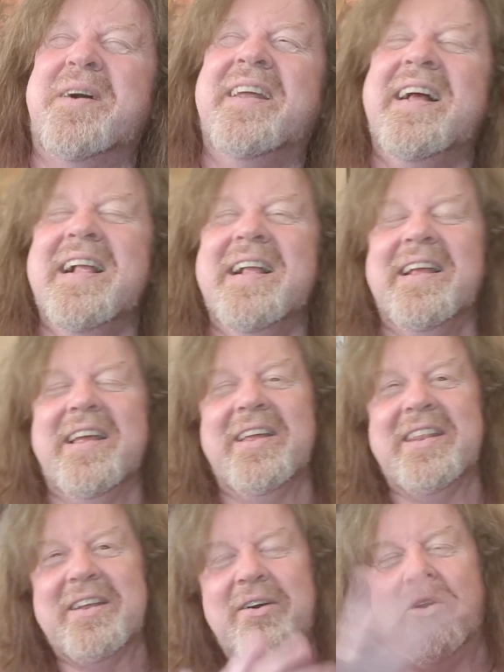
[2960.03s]
him up.
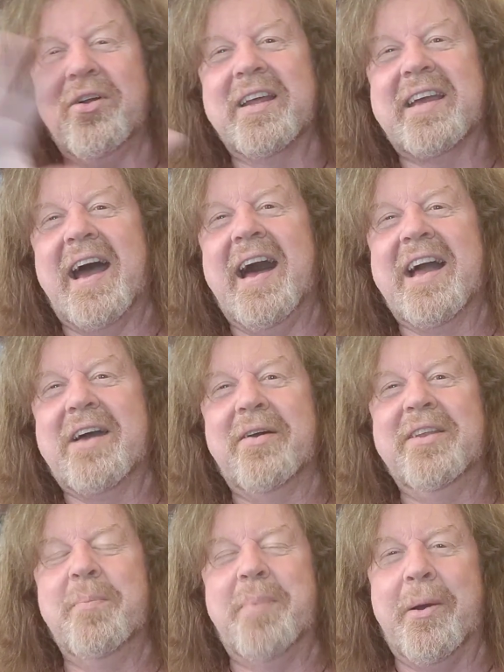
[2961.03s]
All the gang are
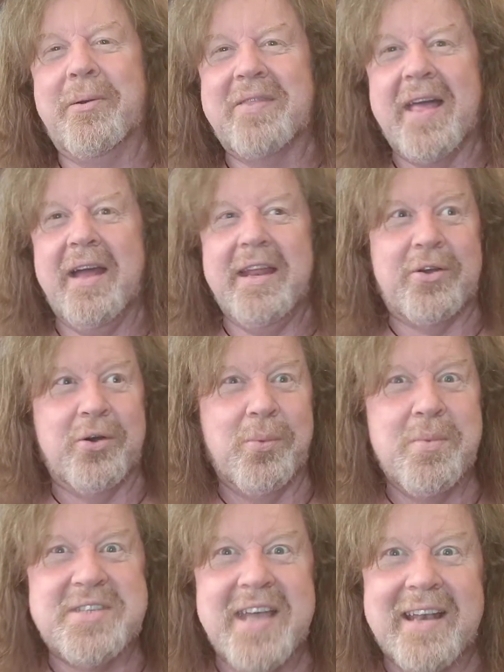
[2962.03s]
on the boat there and he
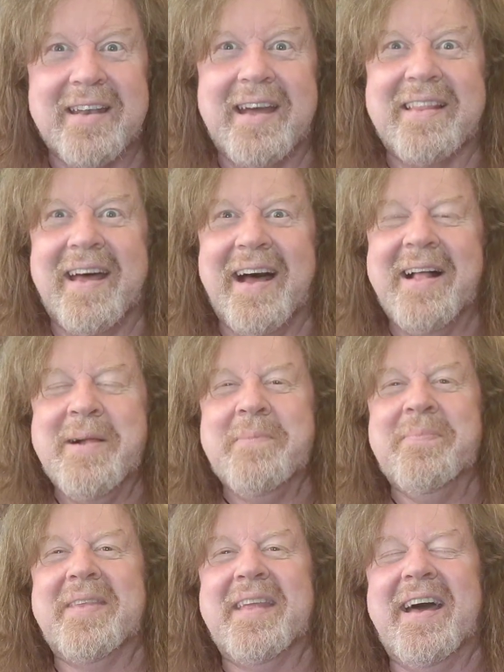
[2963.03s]
comes in like that
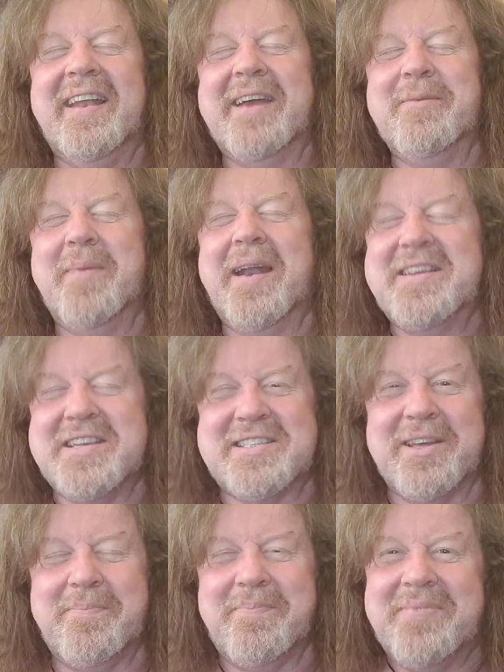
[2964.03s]
and like
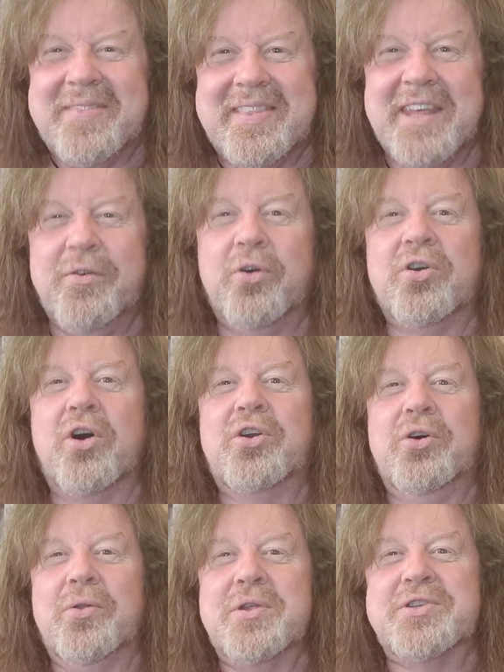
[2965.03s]
manages to, they've all
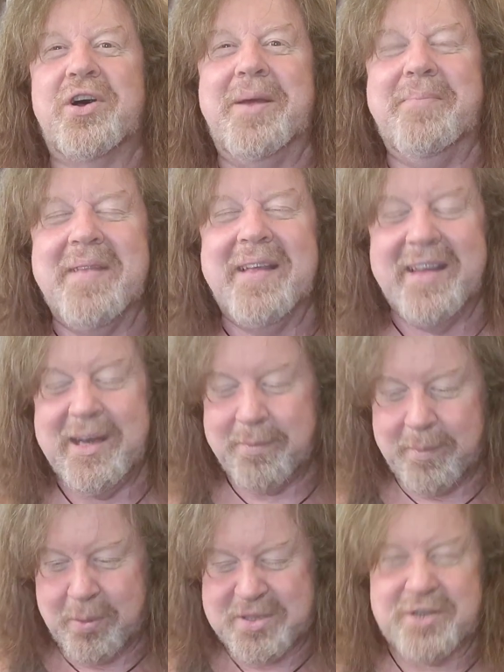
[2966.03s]
got guns on him and he
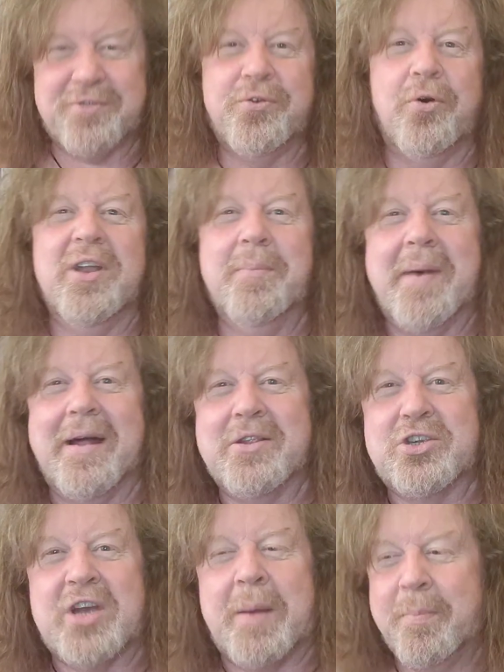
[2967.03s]
puts his foot in a
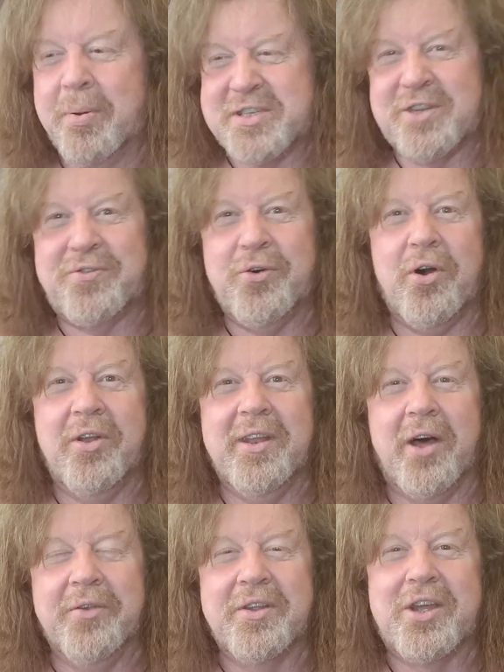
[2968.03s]
man trap, puts his foot
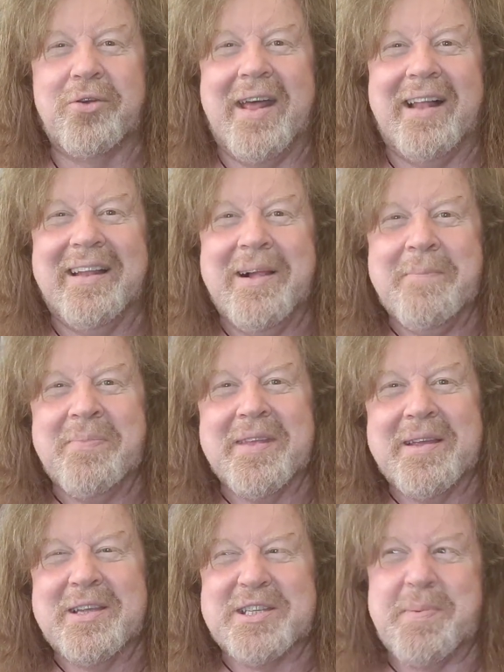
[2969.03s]
on the grill,
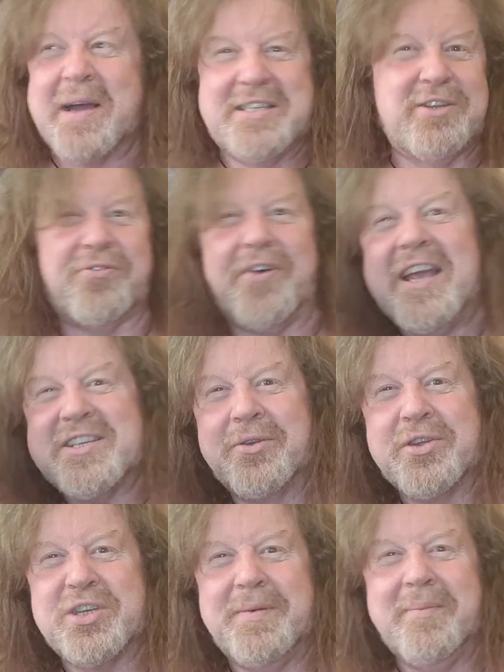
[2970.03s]
smacks his face
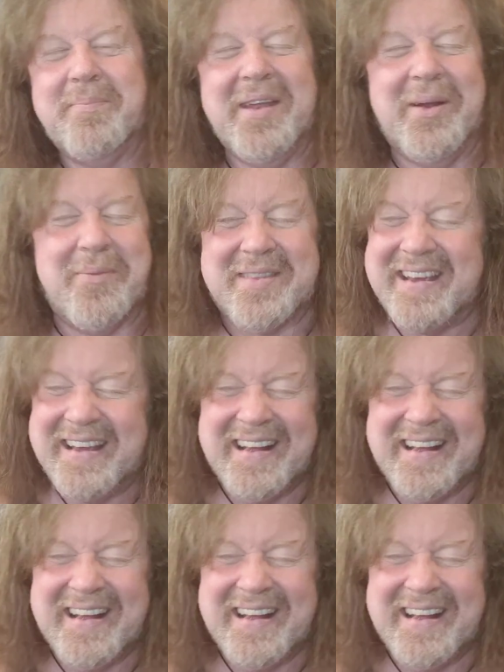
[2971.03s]
onto something, you know,